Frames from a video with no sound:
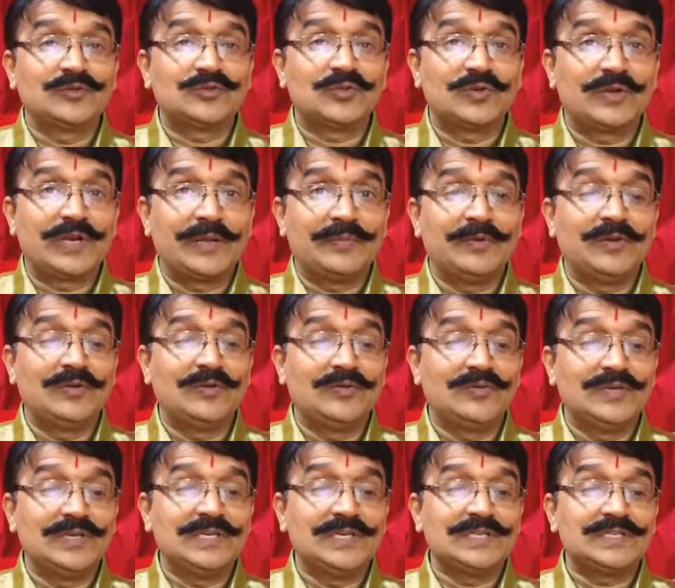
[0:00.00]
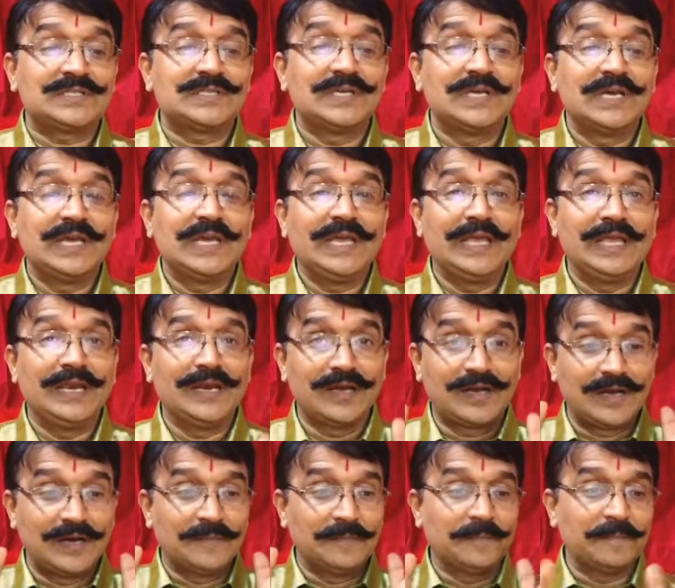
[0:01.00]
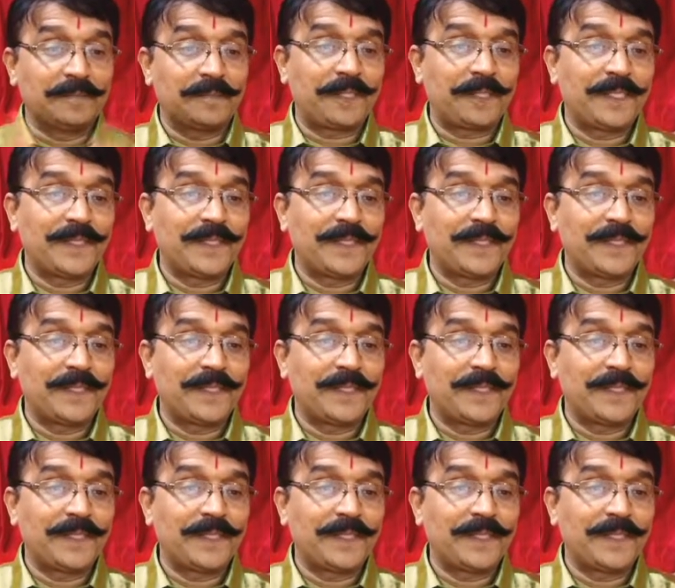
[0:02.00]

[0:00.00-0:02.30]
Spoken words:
So revenue is income.